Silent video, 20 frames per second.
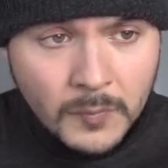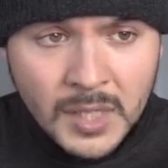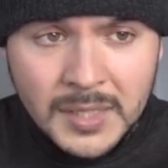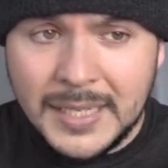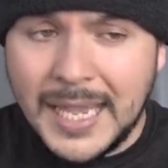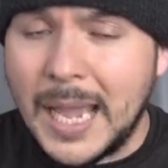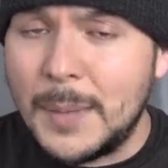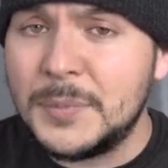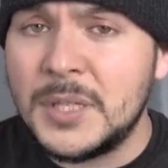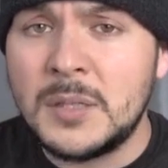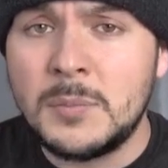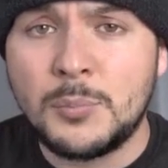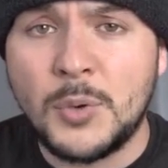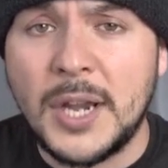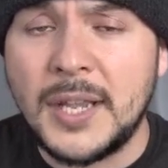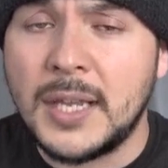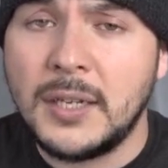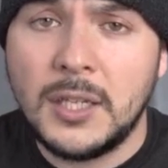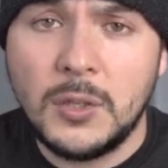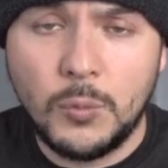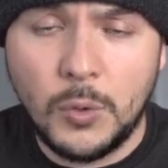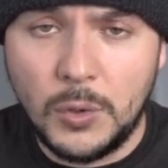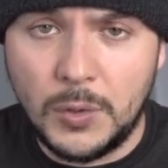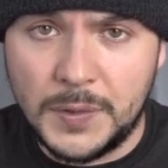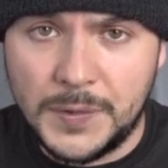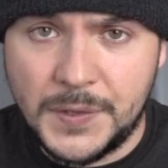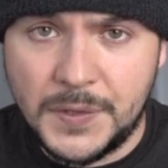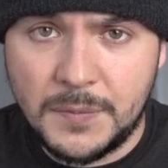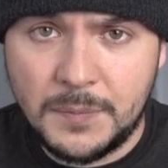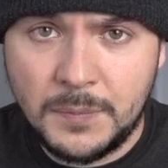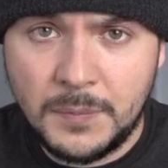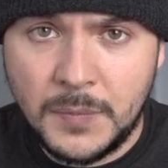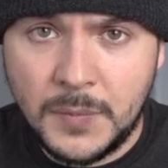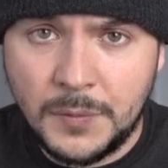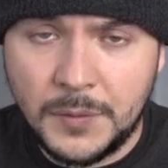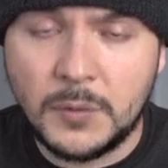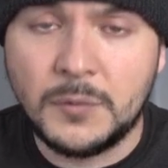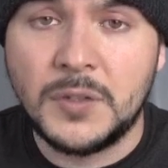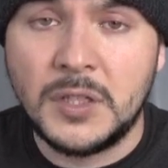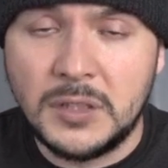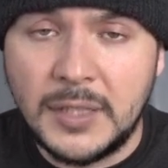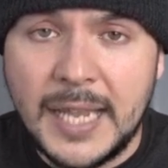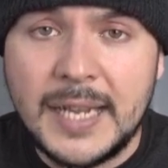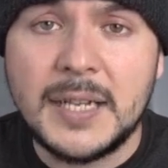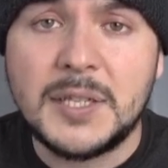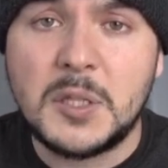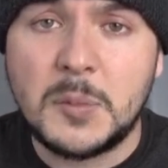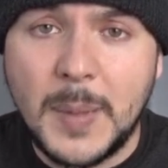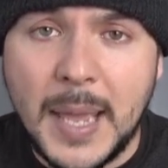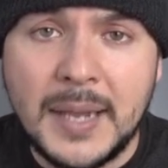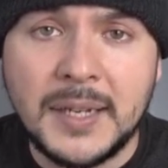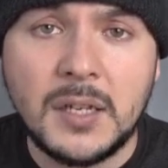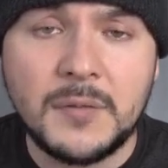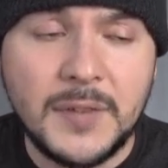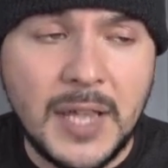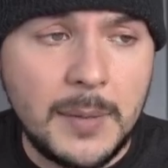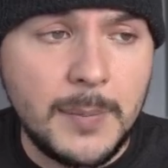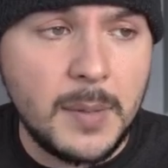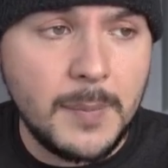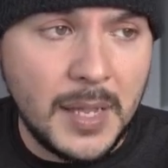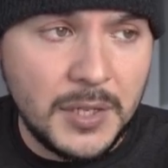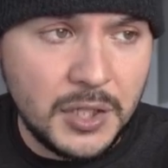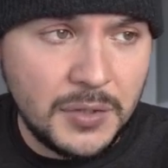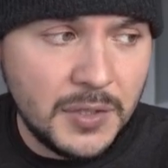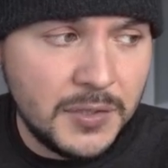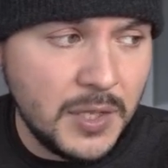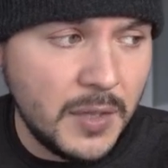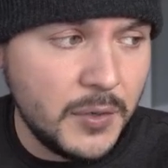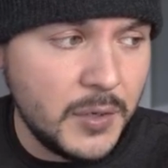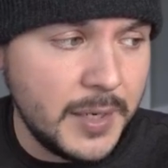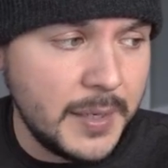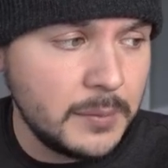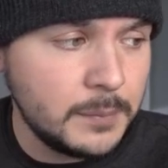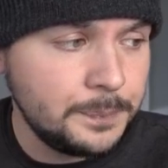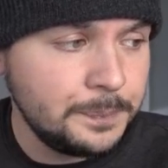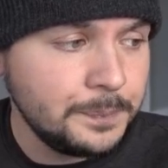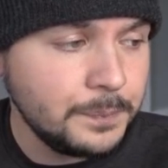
Gab didn't break any rules. The latest banning of Gab, I mentioned this the other day.